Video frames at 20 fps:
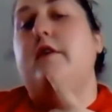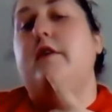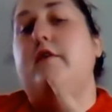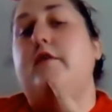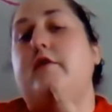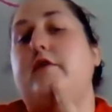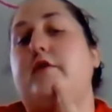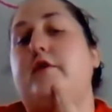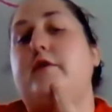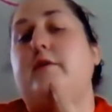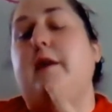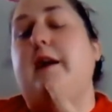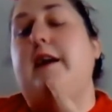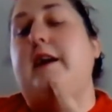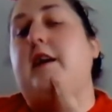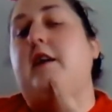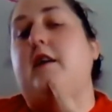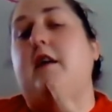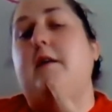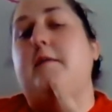There's two
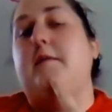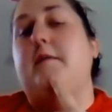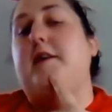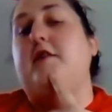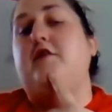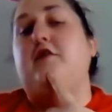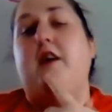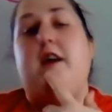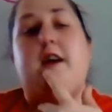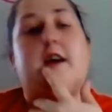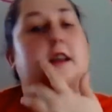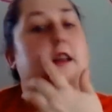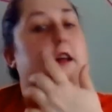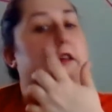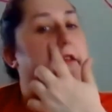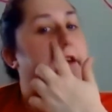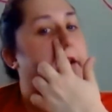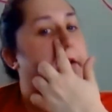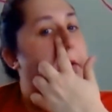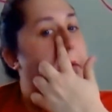right here on my chin
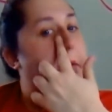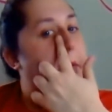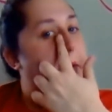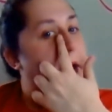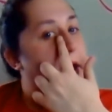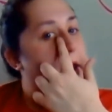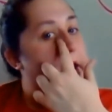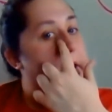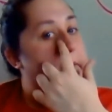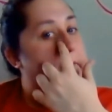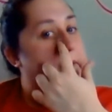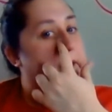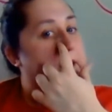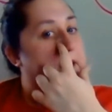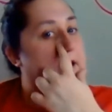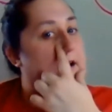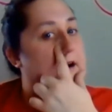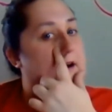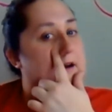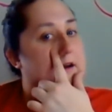and then one up
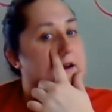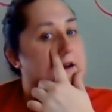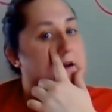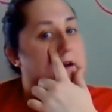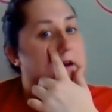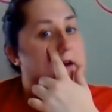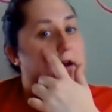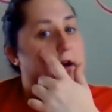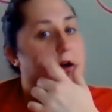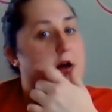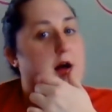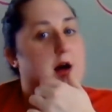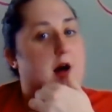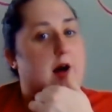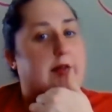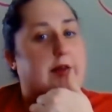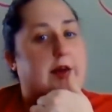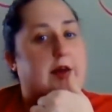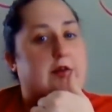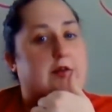here
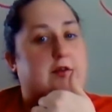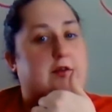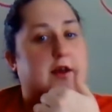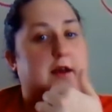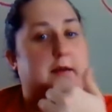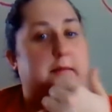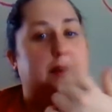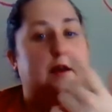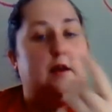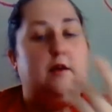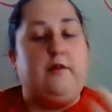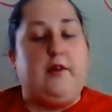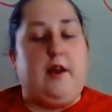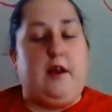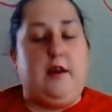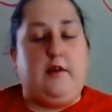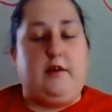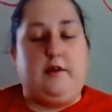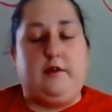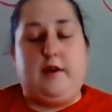on the other side of my nose. I
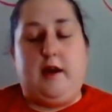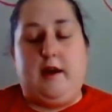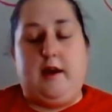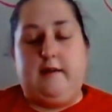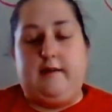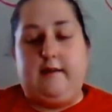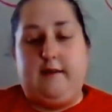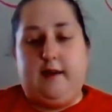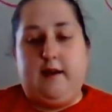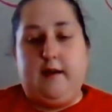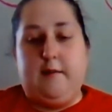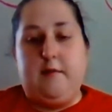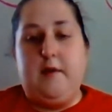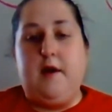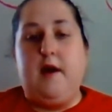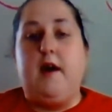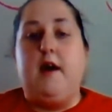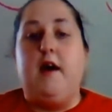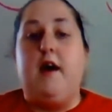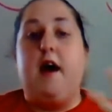know you can't see them.
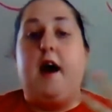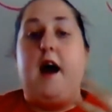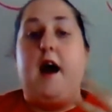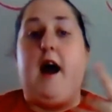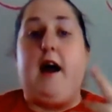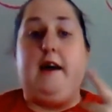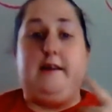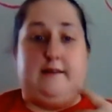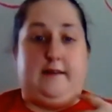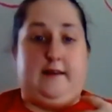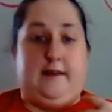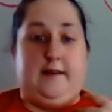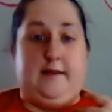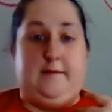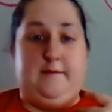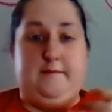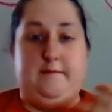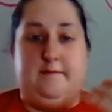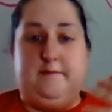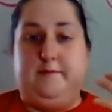I see them.
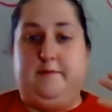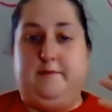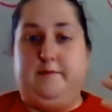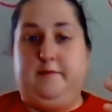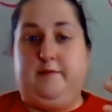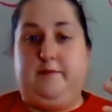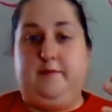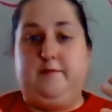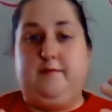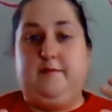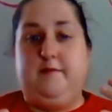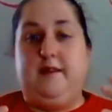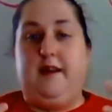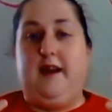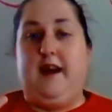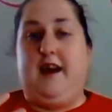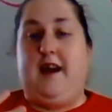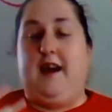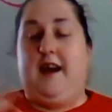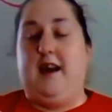
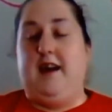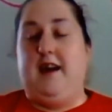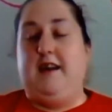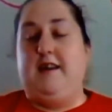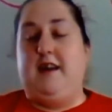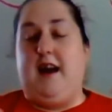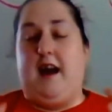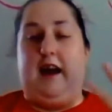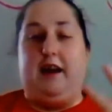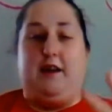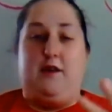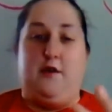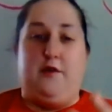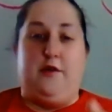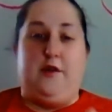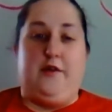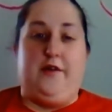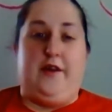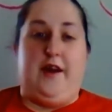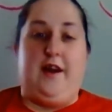And I know
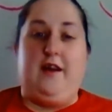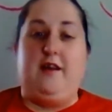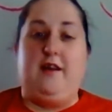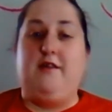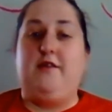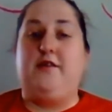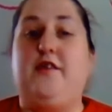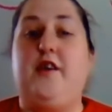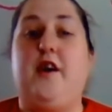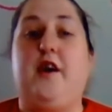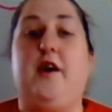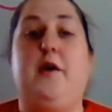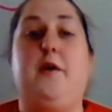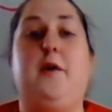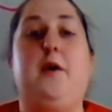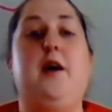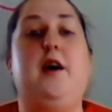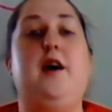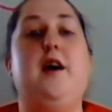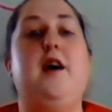they're there.
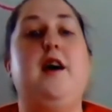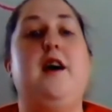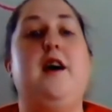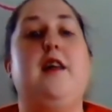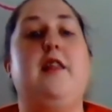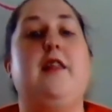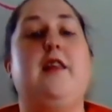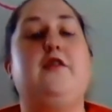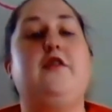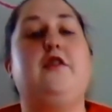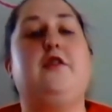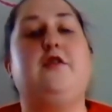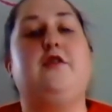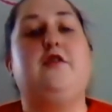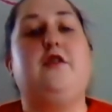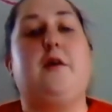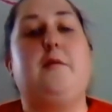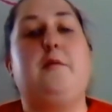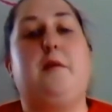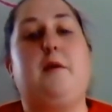So let's just
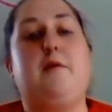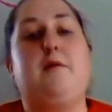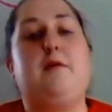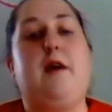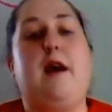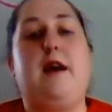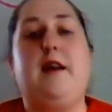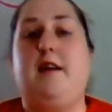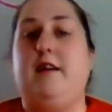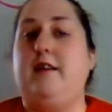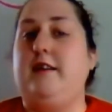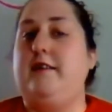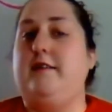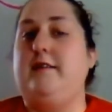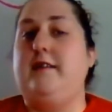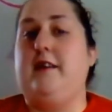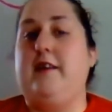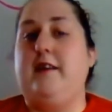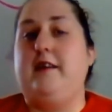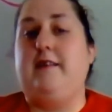jump right on
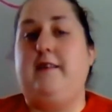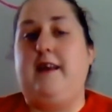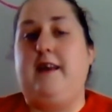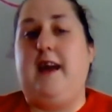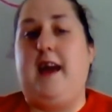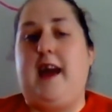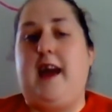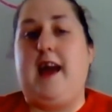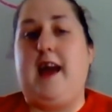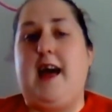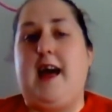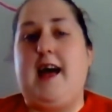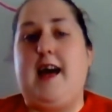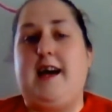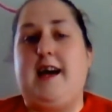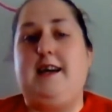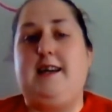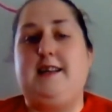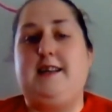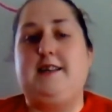into this
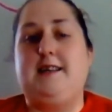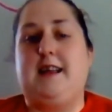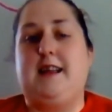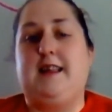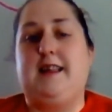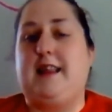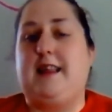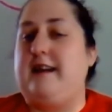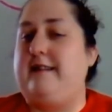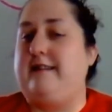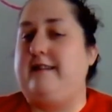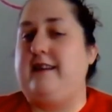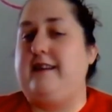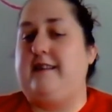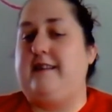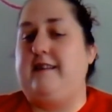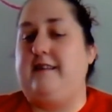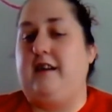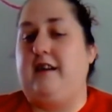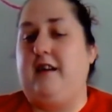and let's
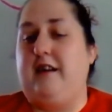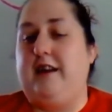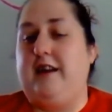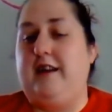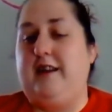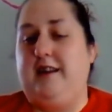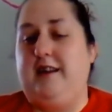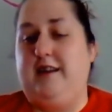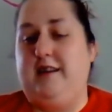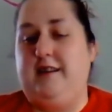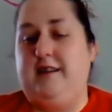get started.